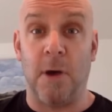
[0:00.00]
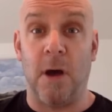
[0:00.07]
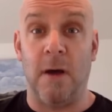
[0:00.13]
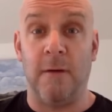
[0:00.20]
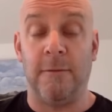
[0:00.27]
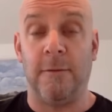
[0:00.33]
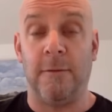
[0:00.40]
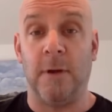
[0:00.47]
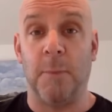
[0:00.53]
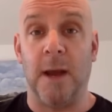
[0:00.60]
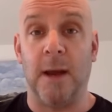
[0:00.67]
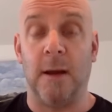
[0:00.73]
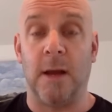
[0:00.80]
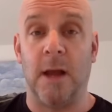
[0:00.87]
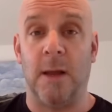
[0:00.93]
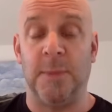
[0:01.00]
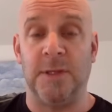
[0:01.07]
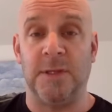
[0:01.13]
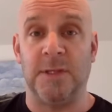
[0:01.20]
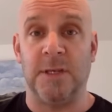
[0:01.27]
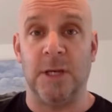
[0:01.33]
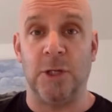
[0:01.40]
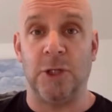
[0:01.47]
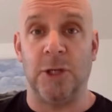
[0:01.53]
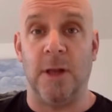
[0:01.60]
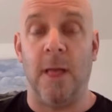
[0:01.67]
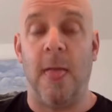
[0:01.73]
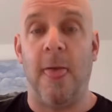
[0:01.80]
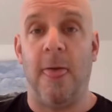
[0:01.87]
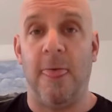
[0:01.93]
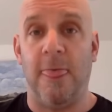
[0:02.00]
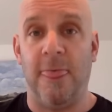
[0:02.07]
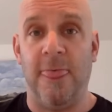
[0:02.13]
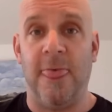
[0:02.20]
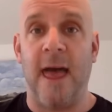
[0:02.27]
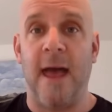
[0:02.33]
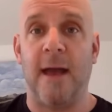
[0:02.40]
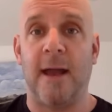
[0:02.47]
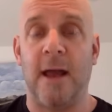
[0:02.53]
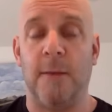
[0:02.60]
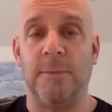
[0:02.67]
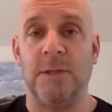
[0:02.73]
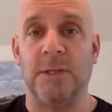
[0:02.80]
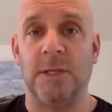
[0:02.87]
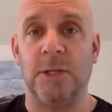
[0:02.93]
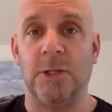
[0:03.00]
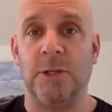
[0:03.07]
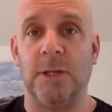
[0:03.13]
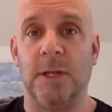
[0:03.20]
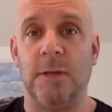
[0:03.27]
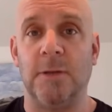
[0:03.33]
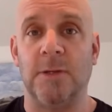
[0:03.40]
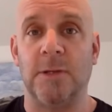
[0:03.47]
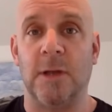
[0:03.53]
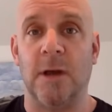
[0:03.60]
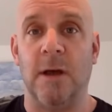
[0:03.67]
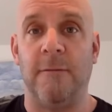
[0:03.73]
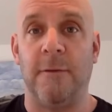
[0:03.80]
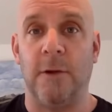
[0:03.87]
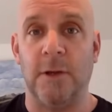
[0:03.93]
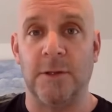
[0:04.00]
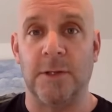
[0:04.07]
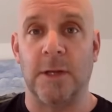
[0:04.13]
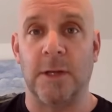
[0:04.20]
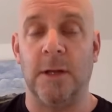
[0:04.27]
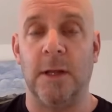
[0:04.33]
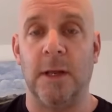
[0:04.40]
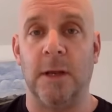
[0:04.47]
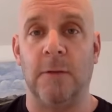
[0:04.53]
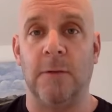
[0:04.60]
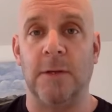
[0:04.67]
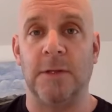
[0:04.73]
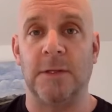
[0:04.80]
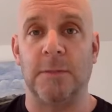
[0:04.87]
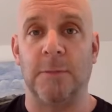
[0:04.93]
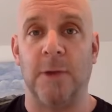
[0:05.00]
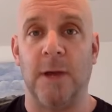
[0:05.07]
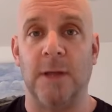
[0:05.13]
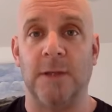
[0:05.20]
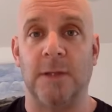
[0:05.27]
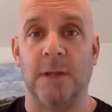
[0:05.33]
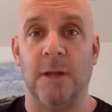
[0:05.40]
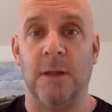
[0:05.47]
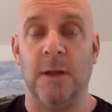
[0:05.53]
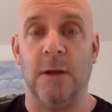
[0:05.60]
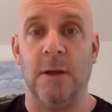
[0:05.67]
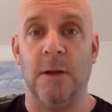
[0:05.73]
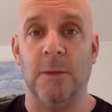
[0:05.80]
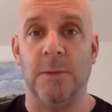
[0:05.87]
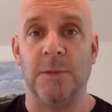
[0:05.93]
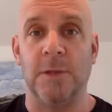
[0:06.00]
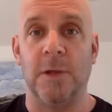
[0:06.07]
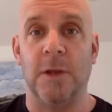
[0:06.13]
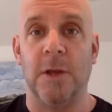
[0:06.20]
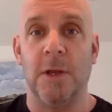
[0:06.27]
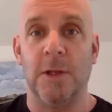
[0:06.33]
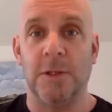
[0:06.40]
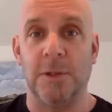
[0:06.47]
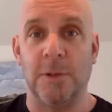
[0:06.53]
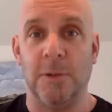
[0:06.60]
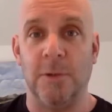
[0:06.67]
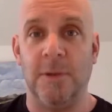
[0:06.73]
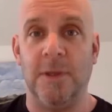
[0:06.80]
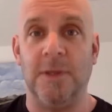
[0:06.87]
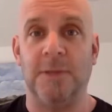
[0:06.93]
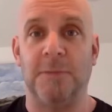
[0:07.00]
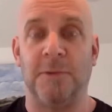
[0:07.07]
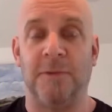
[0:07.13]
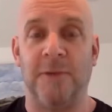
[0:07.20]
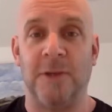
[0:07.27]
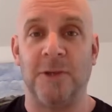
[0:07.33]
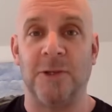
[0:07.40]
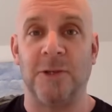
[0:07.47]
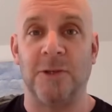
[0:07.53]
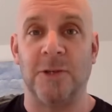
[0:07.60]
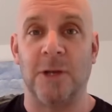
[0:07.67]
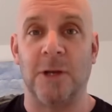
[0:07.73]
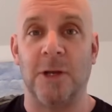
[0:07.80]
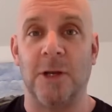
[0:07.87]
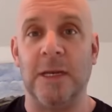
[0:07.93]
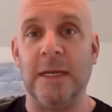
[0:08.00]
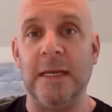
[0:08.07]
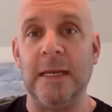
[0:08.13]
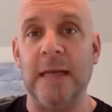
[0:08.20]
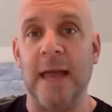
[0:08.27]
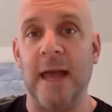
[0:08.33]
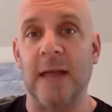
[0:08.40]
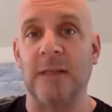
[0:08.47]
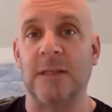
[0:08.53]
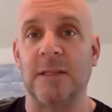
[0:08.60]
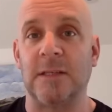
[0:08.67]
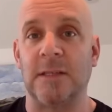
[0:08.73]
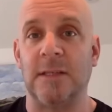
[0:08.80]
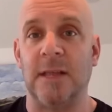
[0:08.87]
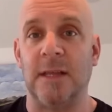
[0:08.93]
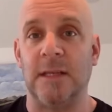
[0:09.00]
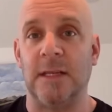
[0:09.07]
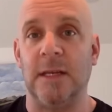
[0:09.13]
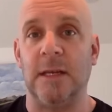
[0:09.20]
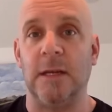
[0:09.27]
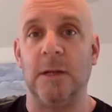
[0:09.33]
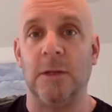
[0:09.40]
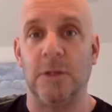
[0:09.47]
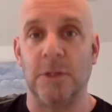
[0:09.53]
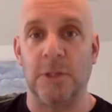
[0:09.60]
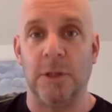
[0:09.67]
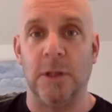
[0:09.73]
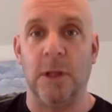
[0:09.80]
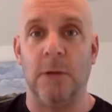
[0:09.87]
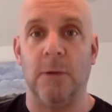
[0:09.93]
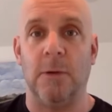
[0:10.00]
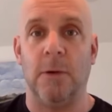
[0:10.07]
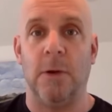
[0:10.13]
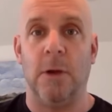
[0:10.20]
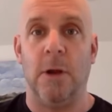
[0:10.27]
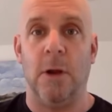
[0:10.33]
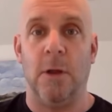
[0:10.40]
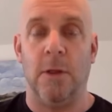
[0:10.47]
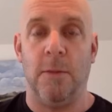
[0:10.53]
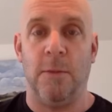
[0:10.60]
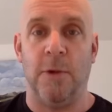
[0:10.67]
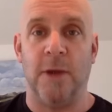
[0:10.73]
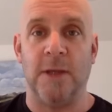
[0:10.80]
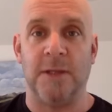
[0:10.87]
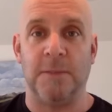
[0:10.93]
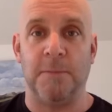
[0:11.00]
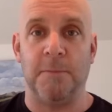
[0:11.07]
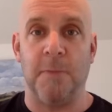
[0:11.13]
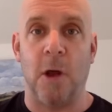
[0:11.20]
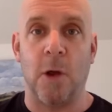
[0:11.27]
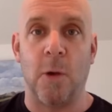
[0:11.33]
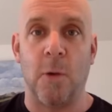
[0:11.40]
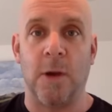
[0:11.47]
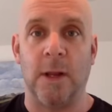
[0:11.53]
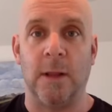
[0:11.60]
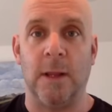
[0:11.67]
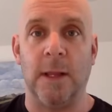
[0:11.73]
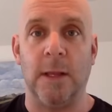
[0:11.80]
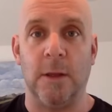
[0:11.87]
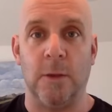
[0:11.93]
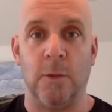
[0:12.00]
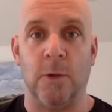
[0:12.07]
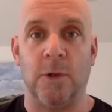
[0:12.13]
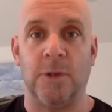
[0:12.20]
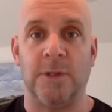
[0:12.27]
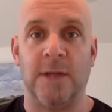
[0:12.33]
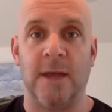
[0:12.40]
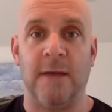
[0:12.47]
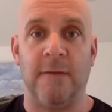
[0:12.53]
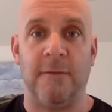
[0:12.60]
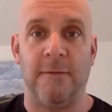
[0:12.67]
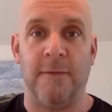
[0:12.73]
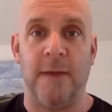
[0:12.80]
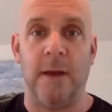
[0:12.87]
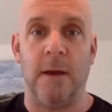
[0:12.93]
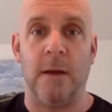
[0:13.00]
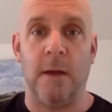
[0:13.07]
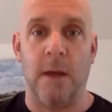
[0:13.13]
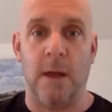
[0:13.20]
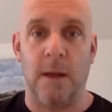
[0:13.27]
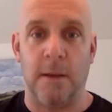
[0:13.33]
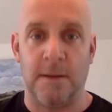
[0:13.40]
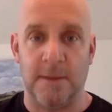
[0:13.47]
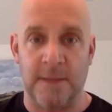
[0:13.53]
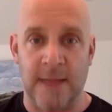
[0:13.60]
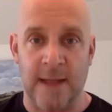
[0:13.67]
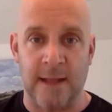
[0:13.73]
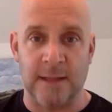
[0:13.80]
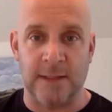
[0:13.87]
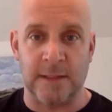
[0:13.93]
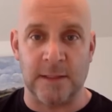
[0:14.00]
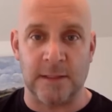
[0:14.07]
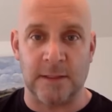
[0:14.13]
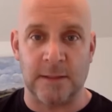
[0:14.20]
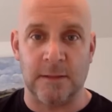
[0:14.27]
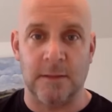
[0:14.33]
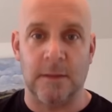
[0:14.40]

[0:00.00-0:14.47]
offering buyer compensation, that compensation they used to offer is going to increase the price on the homes. So these professionals are going to need access to that data to lower the price accordingly in order to have a fair analysis.